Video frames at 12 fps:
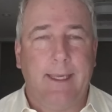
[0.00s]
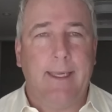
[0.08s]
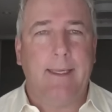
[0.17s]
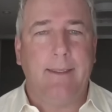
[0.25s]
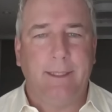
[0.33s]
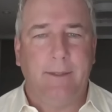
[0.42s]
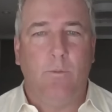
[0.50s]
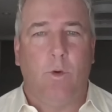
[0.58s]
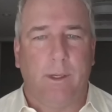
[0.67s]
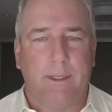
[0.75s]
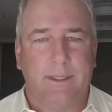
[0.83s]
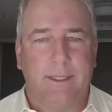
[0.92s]
he didn't
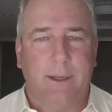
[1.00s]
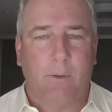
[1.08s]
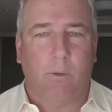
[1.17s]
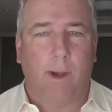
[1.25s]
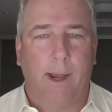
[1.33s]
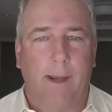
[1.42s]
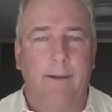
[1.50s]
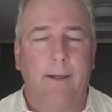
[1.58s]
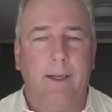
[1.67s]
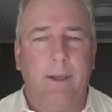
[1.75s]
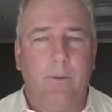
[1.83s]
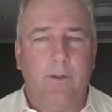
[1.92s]
want to see Iran
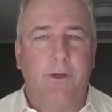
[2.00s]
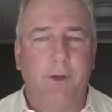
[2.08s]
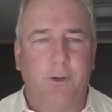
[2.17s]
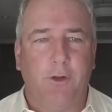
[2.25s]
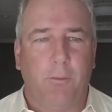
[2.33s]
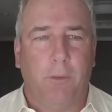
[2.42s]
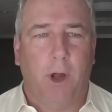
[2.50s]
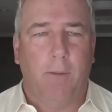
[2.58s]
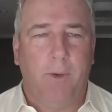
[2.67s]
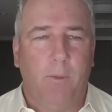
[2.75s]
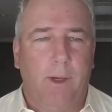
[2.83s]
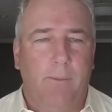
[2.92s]
with a nuclear
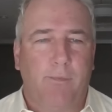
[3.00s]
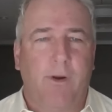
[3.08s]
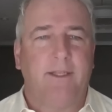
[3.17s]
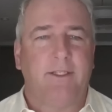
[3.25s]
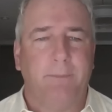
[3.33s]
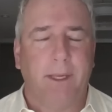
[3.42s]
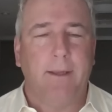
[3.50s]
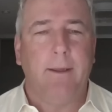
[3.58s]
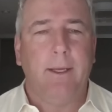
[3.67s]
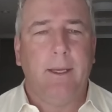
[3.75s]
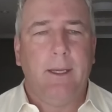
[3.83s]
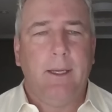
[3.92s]
bomb. And what impressed me
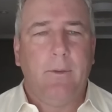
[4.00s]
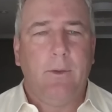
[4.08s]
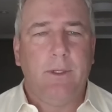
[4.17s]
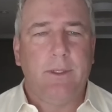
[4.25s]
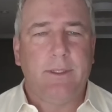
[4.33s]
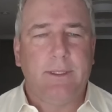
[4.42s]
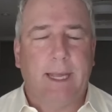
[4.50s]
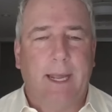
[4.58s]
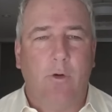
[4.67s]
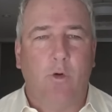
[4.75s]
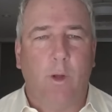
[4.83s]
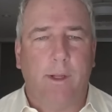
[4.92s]
was
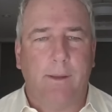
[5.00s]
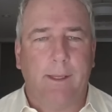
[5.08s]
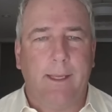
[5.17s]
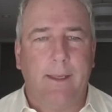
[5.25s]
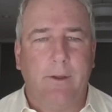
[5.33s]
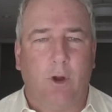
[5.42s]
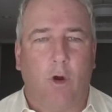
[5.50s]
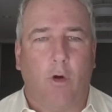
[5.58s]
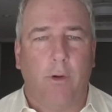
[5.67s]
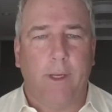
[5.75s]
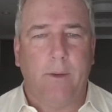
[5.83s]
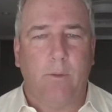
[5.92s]
how quickly
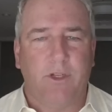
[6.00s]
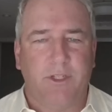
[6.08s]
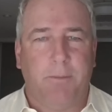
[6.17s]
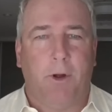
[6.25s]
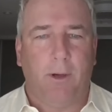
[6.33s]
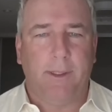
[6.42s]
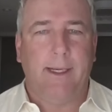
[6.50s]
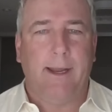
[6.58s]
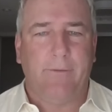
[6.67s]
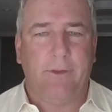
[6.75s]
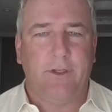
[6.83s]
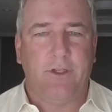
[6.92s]
Carney responded
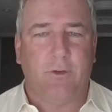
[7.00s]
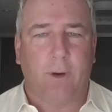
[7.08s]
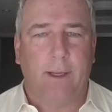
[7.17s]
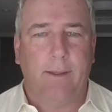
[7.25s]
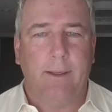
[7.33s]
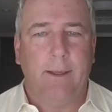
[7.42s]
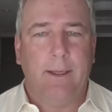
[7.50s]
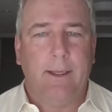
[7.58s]
after the strike.